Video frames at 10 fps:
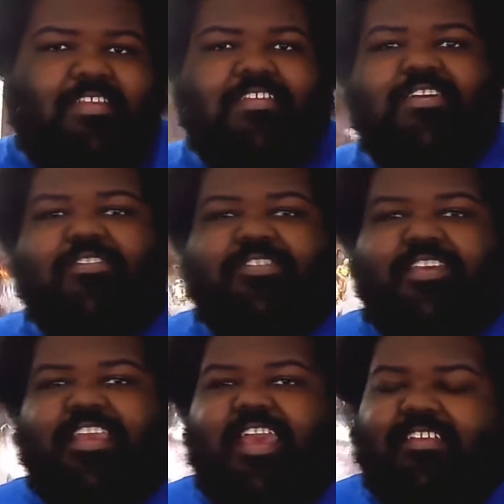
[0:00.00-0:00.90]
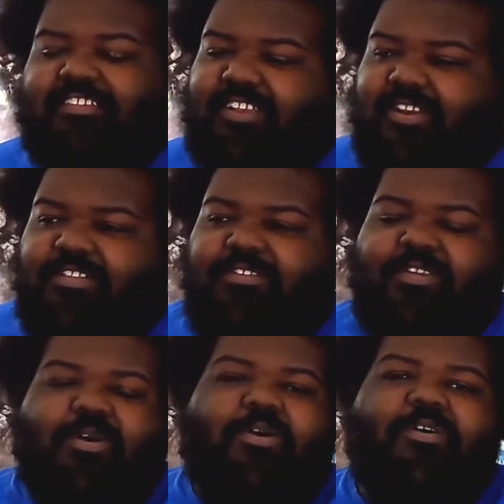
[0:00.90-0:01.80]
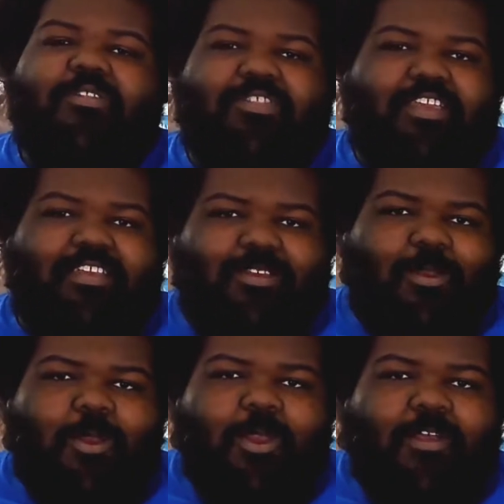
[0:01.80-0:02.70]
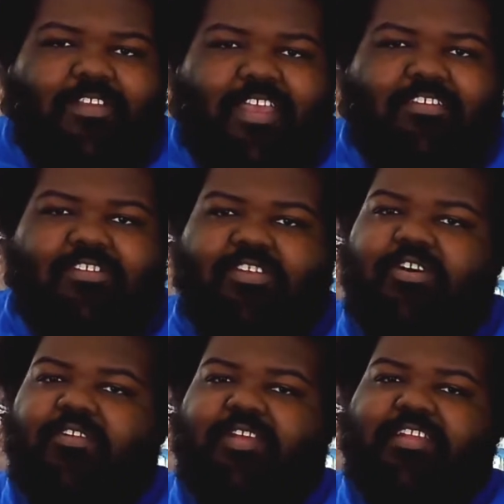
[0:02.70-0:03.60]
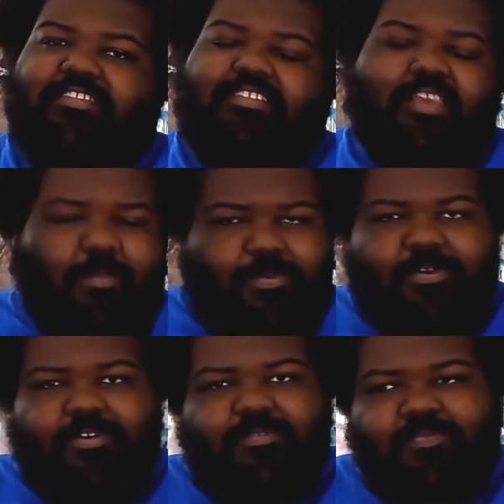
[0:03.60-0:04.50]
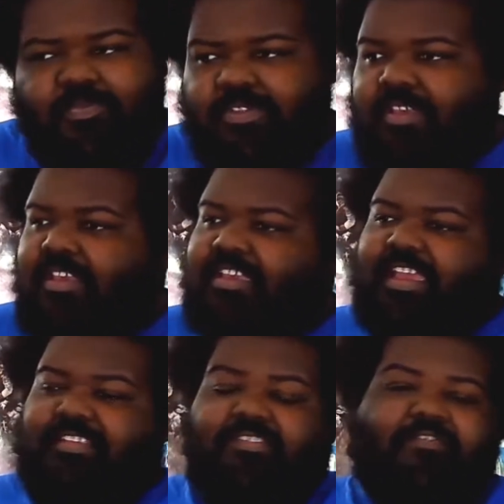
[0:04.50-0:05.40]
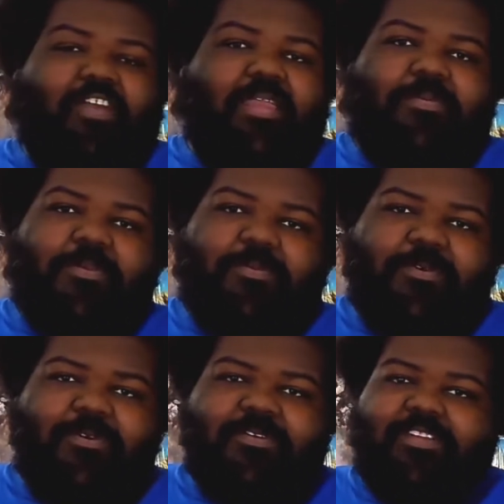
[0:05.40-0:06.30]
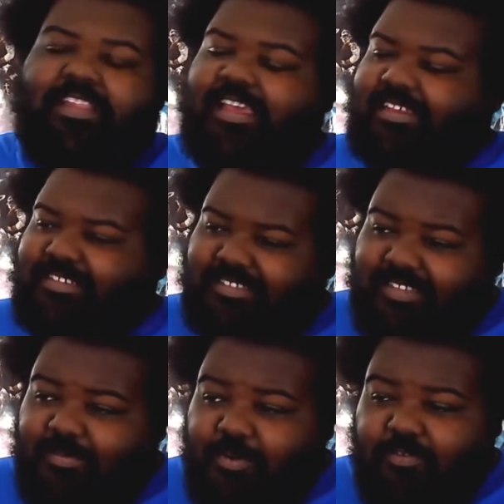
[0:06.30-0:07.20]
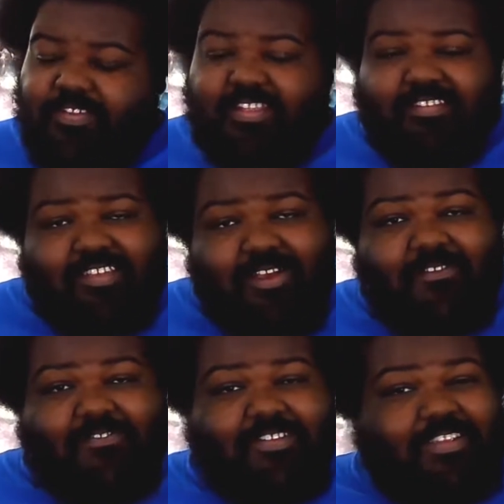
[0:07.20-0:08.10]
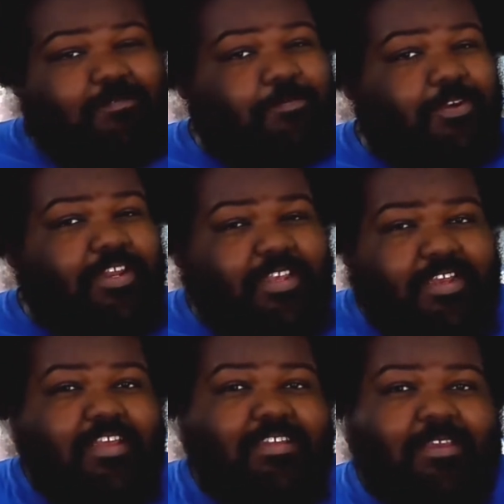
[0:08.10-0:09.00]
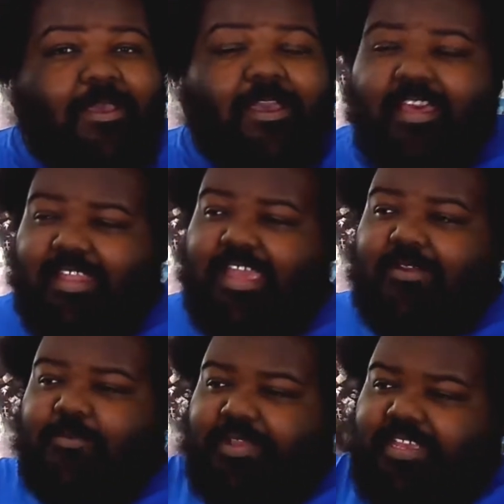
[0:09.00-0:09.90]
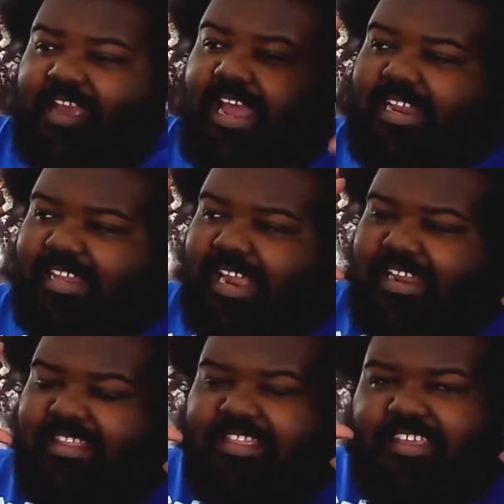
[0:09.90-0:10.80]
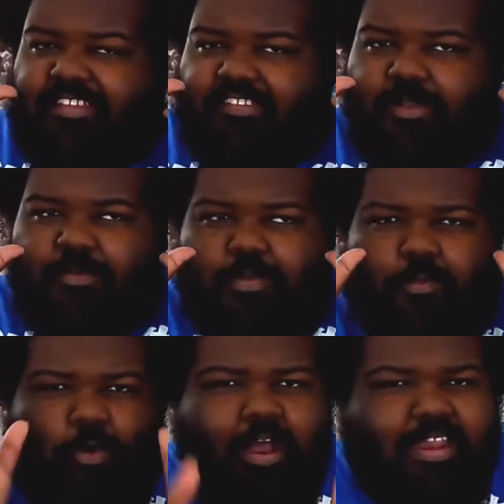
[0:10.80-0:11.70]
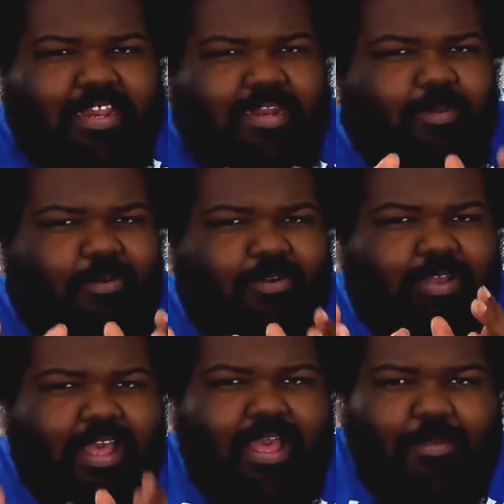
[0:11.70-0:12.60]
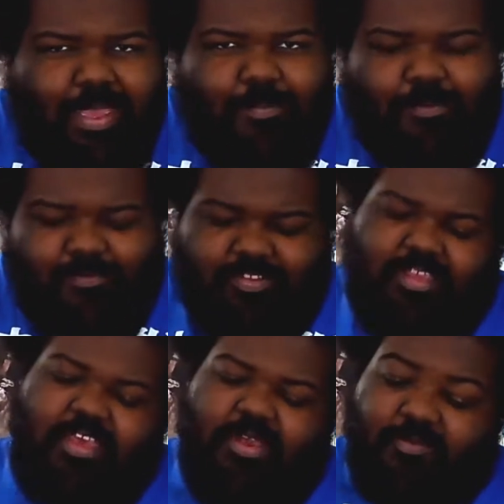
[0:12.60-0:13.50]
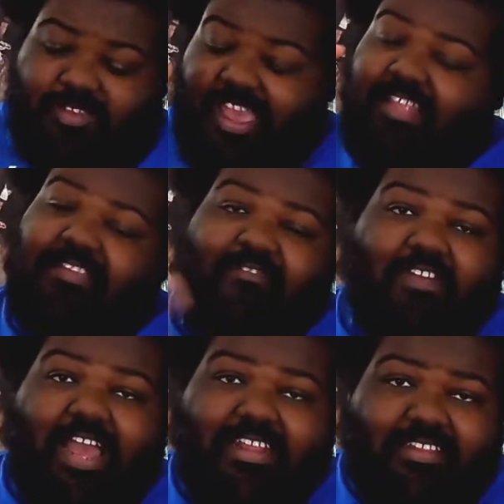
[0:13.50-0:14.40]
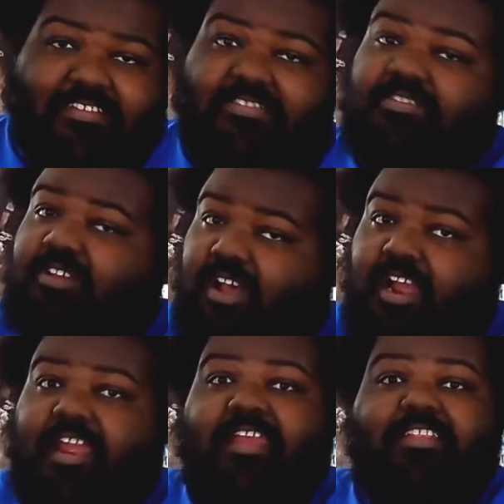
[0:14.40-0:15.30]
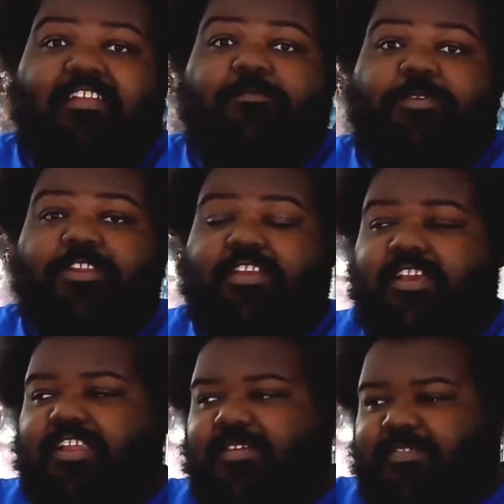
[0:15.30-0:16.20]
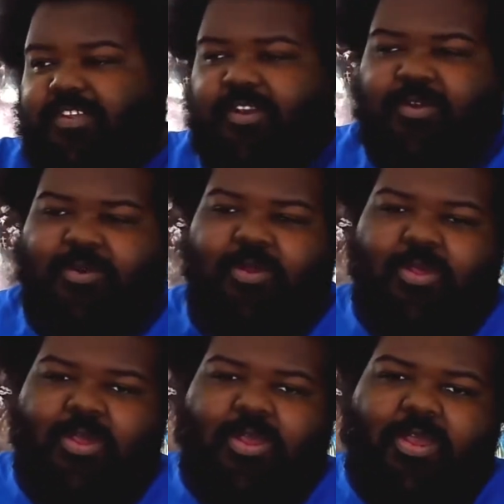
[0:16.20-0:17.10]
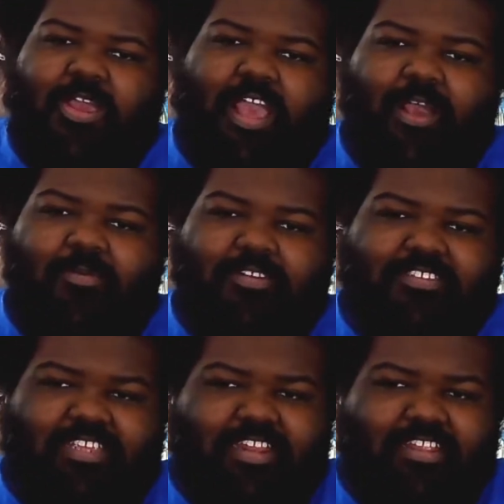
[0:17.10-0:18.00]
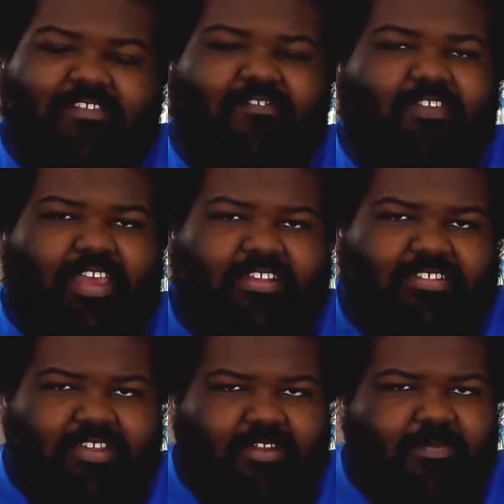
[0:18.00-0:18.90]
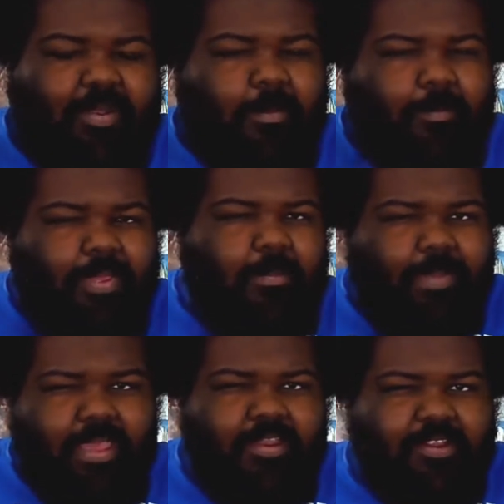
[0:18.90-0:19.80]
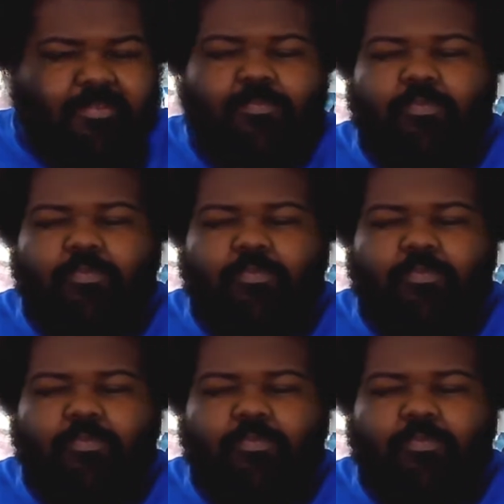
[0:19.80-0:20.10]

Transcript: You know, so he has to go through the whole thing. He has to go to Lord Raiden's temple. He has to fight people. Like, the movie itself is pretty good. Like, we got a lot of the things that we wanted in a Mortal Kombat movie. We got the violence. Alright, that's pretty good, even though I will say that the fights could have been a bit better.